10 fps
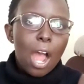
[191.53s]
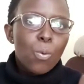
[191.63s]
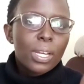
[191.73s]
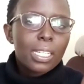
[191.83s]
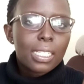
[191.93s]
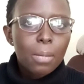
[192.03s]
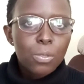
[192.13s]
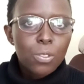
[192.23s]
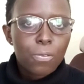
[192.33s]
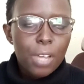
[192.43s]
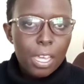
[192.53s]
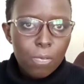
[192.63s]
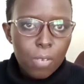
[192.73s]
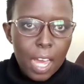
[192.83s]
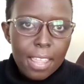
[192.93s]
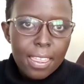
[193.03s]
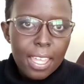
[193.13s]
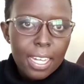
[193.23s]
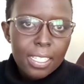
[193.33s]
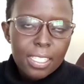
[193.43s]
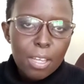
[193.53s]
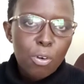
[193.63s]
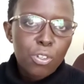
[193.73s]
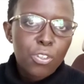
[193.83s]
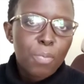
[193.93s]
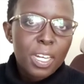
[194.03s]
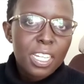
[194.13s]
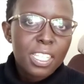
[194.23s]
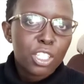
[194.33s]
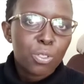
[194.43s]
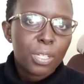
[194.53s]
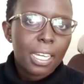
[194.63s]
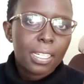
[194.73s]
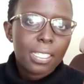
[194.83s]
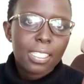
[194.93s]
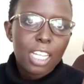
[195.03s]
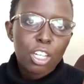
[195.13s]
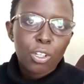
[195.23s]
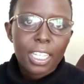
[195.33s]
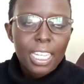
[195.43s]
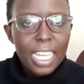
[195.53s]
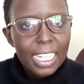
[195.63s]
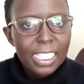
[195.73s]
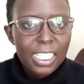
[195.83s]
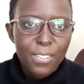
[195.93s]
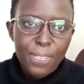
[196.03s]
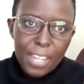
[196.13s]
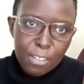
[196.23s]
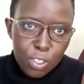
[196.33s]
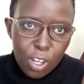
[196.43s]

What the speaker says: When it comes to Fiverr, the least amount of money that you can sell your gig at is $5,